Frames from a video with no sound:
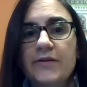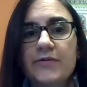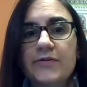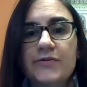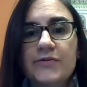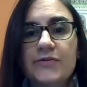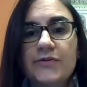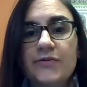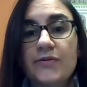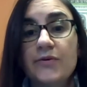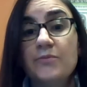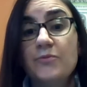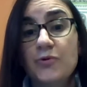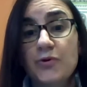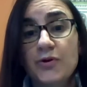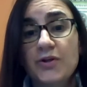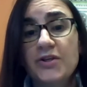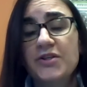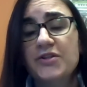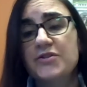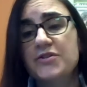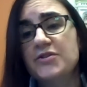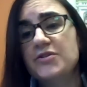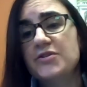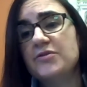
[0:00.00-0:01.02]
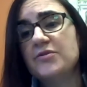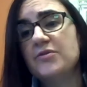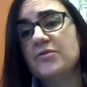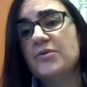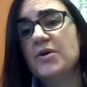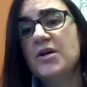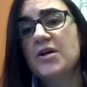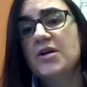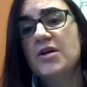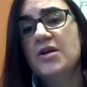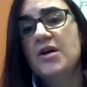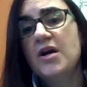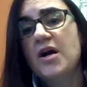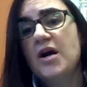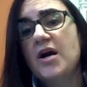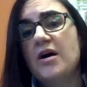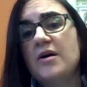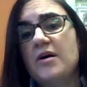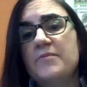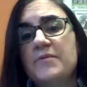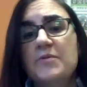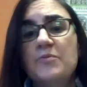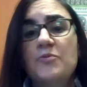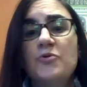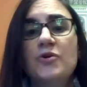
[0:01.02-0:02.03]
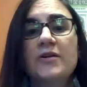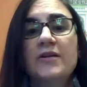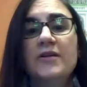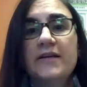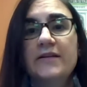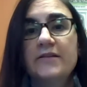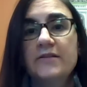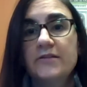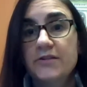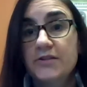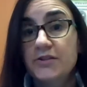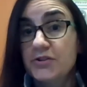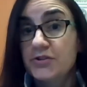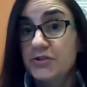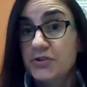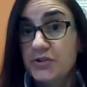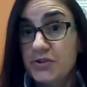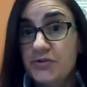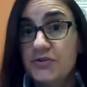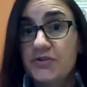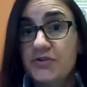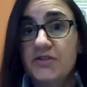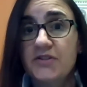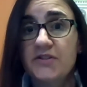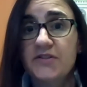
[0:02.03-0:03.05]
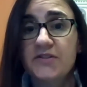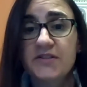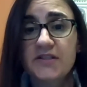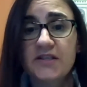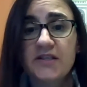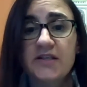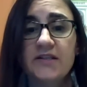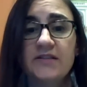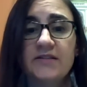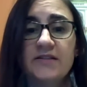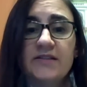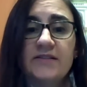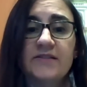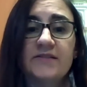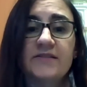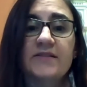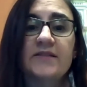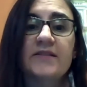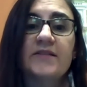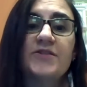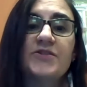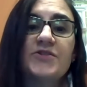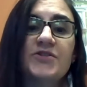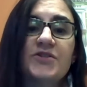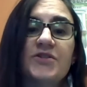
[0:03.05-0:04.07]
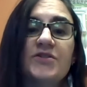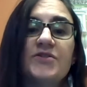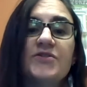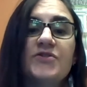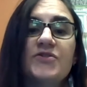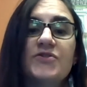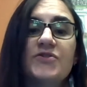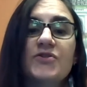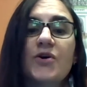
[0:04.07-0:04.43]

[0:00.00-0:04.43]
So the more you do, the more likely you're used to seeing these lesions.